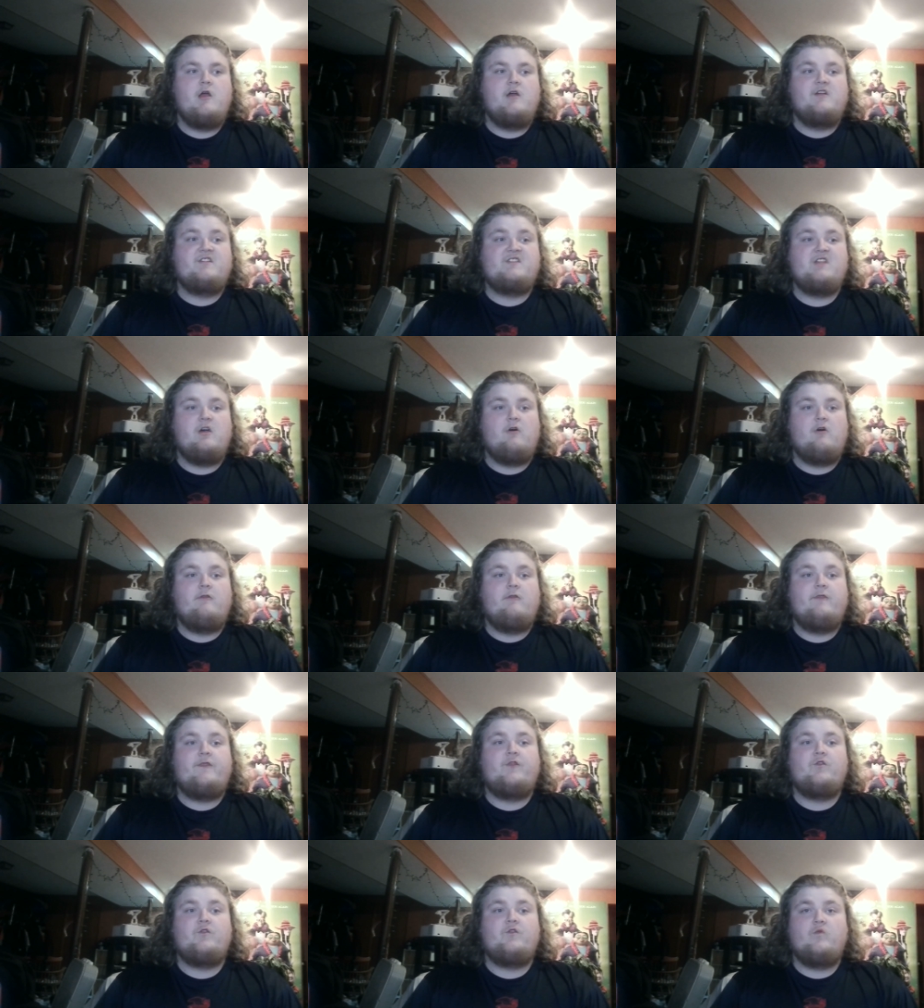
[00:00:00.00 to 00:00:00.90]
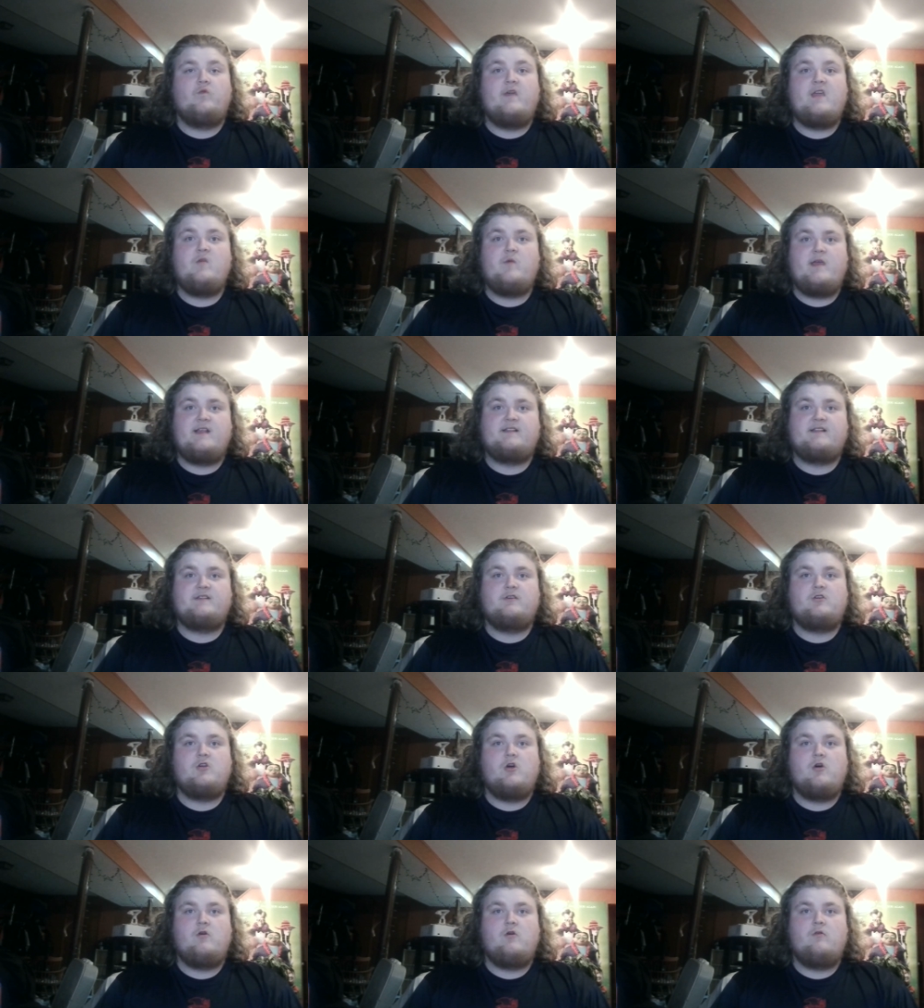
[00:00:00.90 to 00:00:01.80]
So, 3 weeks
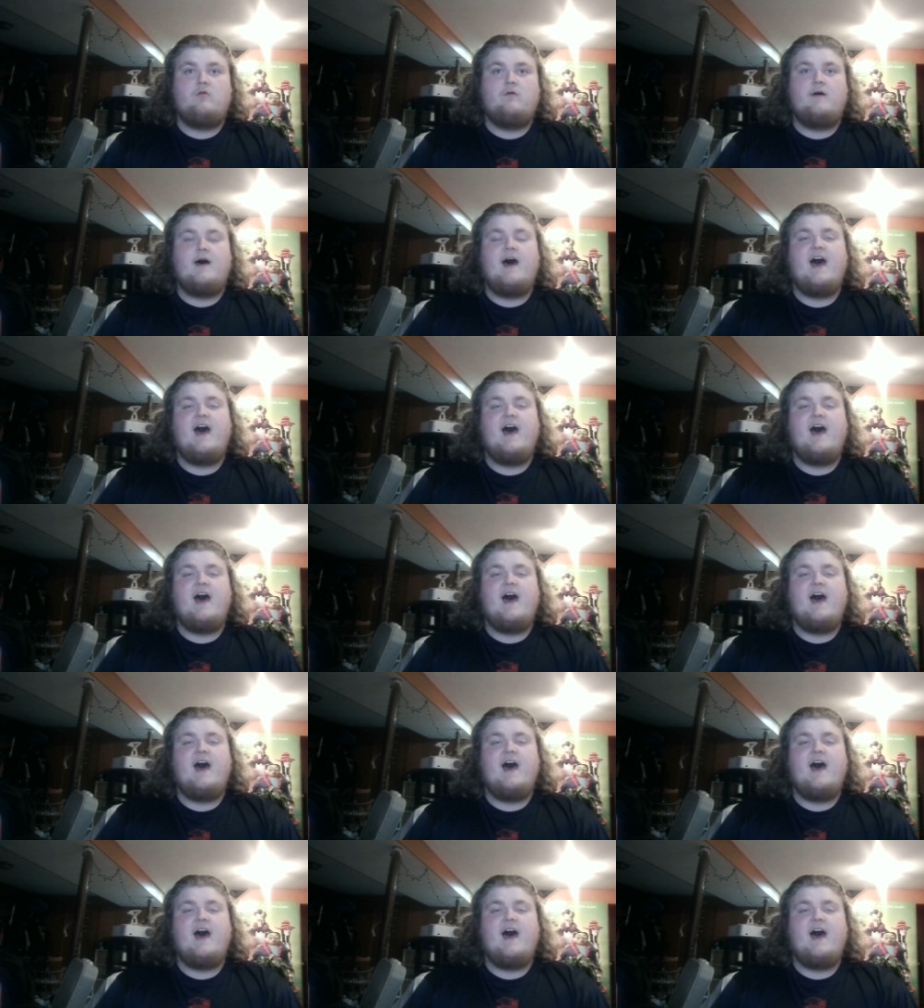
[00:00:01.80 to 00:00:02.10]
ago,